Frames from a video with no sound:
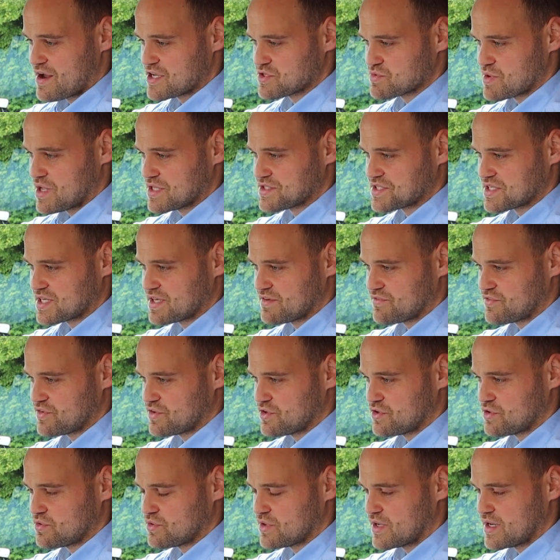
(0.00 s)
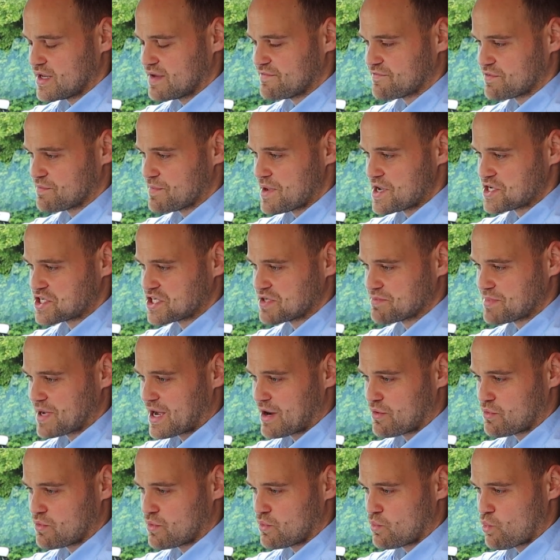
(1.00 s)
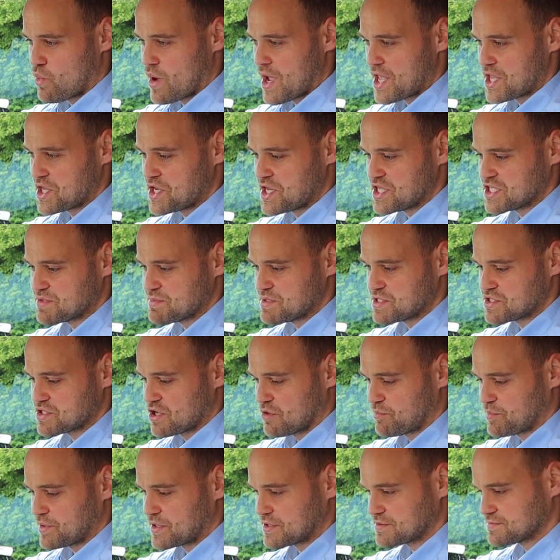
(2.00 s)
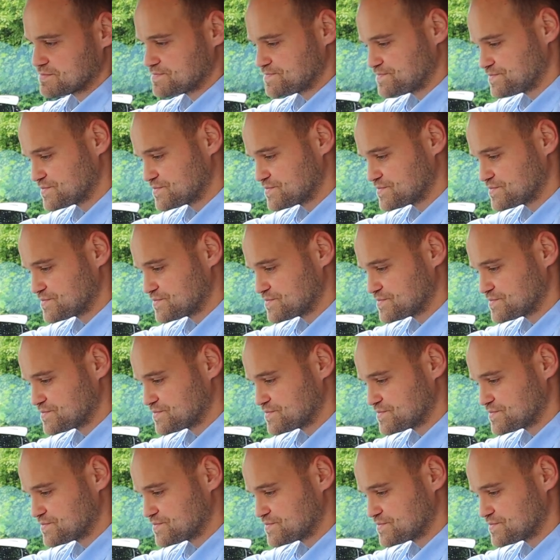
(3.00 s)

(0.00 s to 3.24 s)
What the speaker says: as well to give you information about where you need to be stopping.